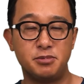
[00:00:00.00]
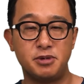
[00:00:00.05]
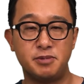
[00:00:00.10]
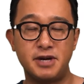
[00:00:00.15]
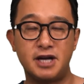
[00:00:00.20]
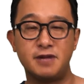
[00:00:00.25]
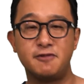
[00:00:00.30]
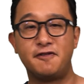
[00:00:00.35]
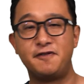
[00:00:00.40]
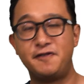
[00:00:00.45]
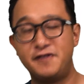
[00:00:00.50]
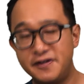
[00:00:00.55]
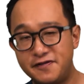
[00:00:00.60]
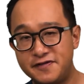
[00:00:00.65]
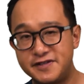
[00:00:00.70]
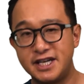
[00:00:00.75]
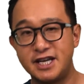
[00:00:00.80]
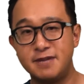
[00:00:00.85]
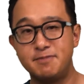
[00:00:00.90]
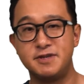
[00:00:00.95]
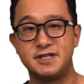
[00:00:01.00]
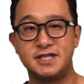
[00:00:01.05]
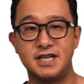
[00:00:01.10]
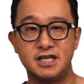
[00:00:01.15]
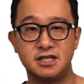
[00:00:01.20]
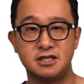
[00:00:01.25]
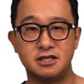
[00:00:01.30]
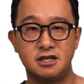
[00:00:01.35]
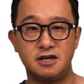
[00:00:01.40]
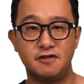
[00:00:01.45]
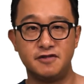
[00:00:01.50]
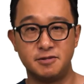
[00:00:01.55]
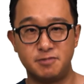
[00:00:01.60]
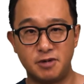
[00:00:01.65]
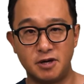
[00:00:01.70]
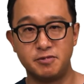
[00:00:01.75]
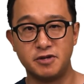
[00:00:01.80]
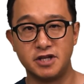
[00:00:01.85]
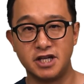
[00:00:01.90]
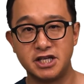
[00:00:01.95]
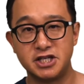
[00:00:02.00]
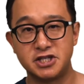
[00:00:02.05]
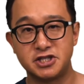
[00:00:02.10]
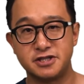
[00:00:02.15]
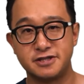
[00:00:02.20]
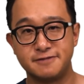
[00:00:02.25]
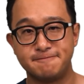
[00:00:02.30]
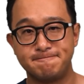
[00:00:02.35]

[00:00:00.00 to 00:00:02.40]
about 15% of the population.